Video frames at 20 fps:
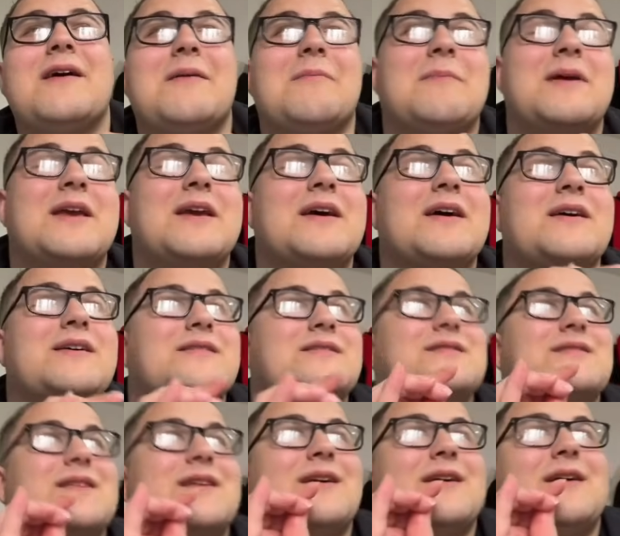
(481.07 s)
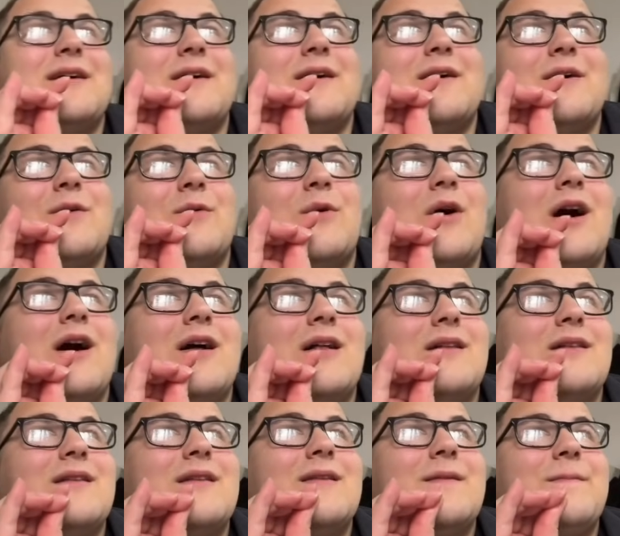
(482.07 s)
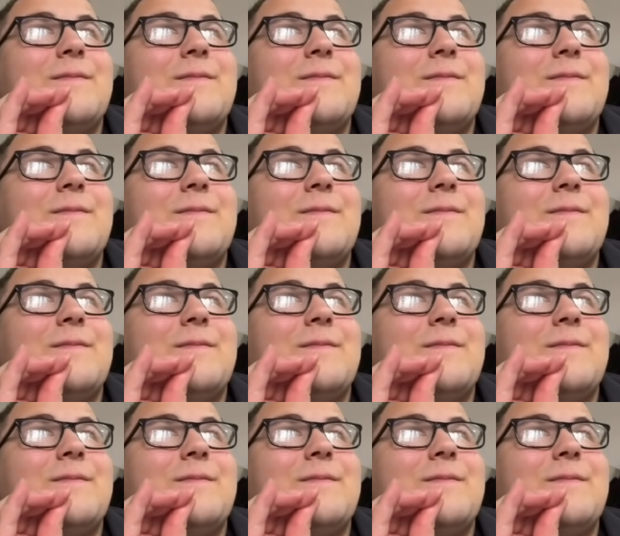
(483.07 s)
Because while